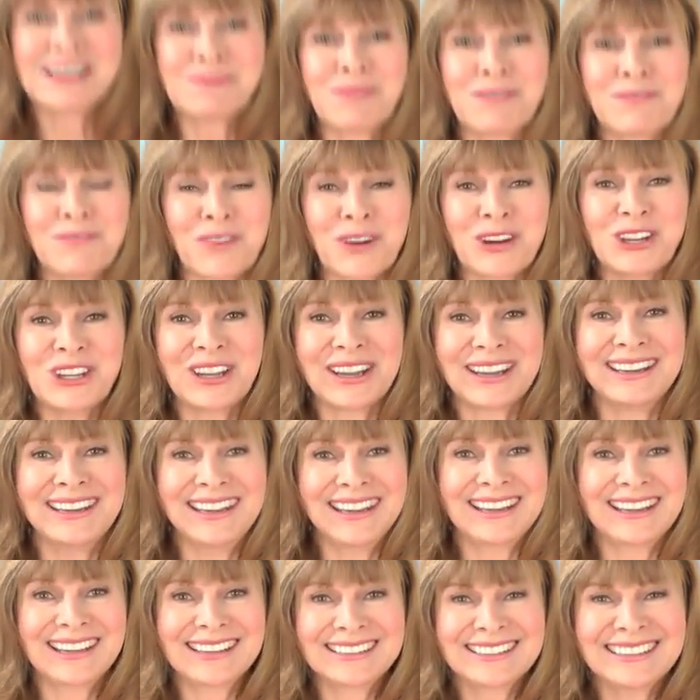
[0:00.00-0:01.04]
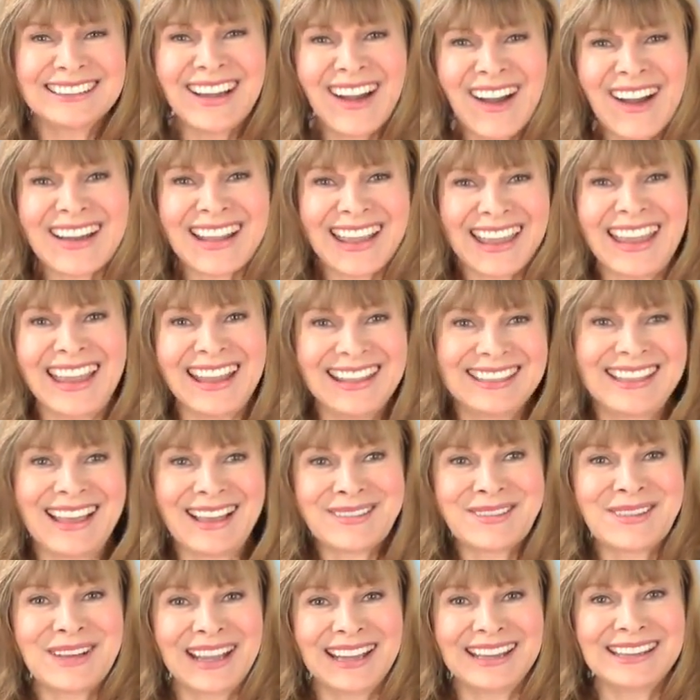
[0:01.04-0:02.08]
minutes before you can eat it. God, I hate
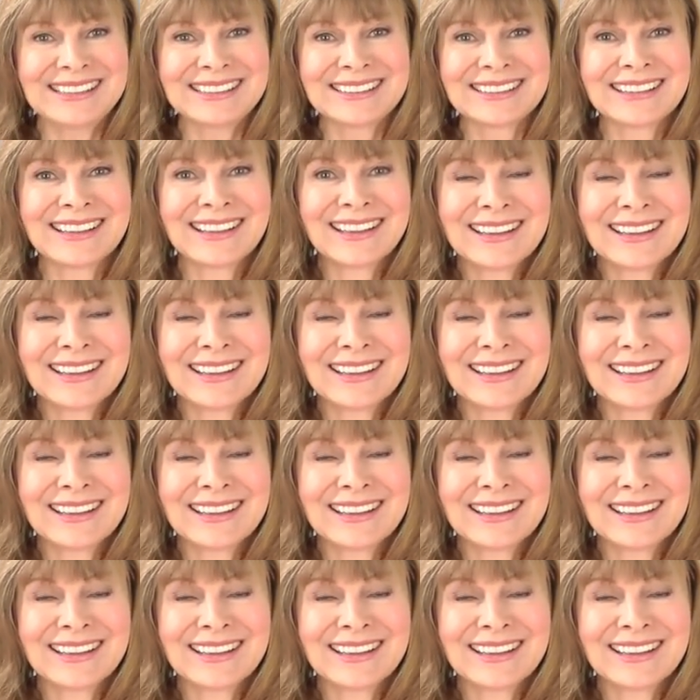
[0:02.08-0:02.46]
that wait.